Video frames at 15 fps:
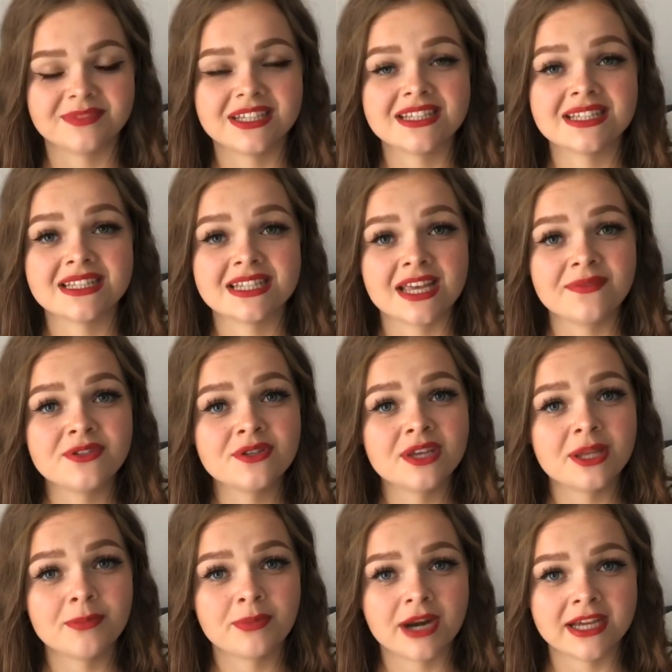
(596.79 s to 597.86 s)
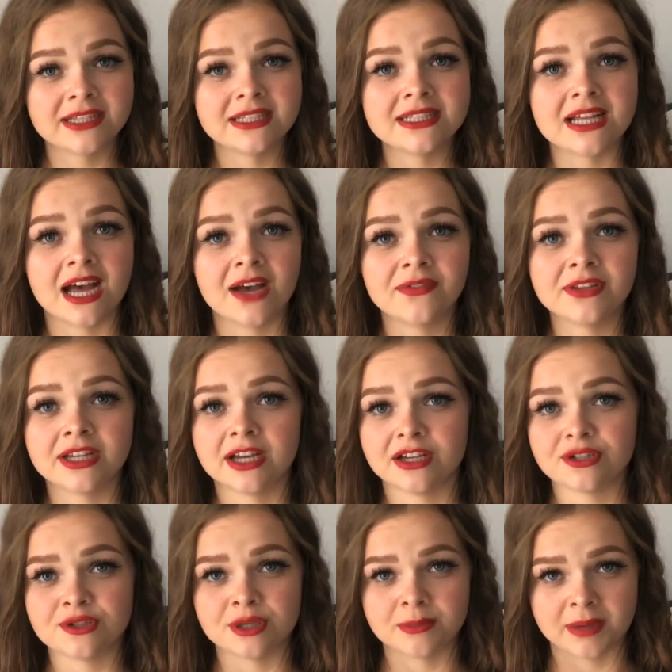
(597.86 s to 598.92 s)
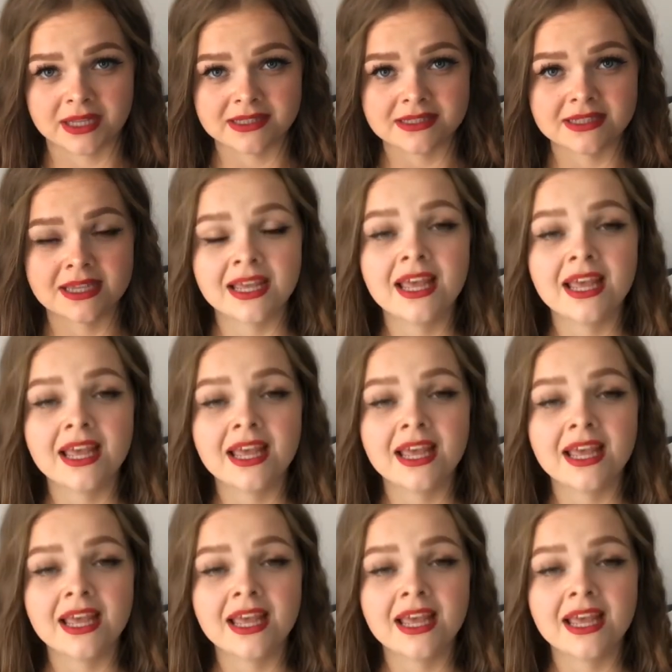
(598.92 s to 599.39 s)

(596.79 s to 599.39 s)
Is it safe to get pregnant after gastric band?